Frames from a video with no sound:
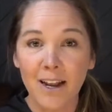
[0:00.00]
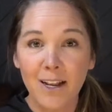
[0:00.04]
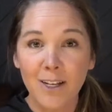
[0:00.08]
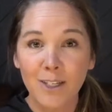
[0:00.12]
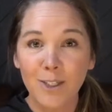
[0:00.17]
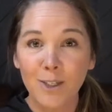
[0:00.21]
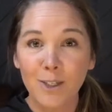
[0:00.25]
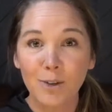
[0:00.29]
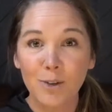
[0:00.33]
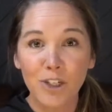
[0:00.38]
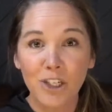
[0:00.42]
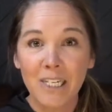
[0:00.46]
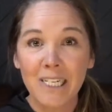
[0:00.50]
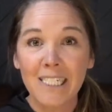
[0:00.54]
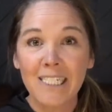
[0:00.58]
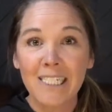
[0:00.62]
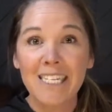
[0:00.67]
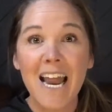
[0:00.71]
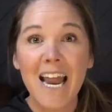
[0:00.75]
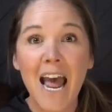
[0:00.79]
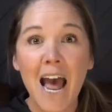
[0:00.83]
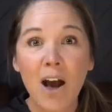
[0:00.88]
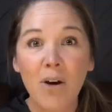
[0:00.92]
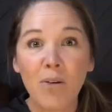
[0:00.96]
So she's
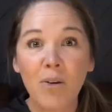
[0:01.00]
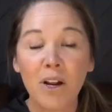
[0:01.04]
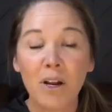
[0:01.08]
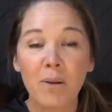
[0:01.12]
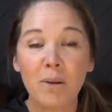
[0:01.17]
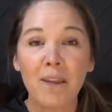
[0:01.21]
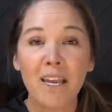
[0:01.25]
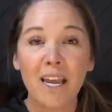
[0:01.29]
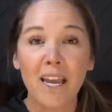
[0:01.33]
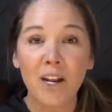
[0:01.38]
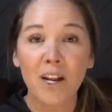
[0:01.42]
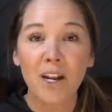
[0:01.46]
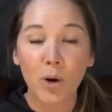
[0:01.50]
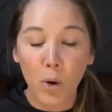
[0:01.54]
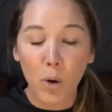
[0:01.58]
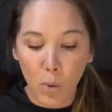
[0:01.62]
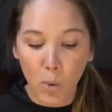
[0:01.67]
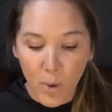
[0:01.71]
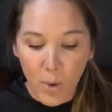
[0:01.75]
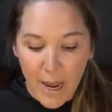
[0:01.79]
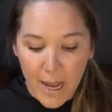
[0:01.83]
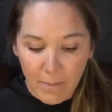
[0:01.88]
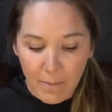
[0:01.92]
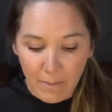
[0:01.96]
now gonna be in a
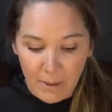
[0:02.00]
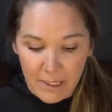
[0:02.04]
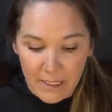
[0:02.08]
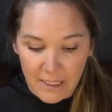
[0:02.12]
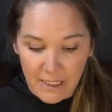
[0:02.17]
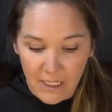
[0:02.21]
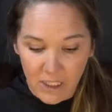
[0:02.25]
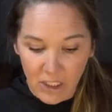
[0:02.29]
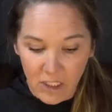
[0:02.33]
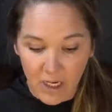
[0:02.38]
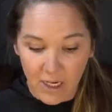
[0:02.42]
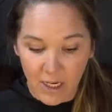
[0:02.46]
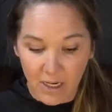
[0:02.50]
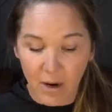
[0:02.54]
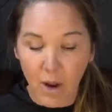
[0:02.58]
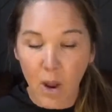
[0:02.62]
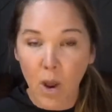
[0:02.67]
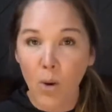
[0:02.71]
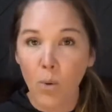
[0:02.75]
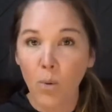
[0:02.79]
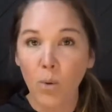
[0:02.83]
great position.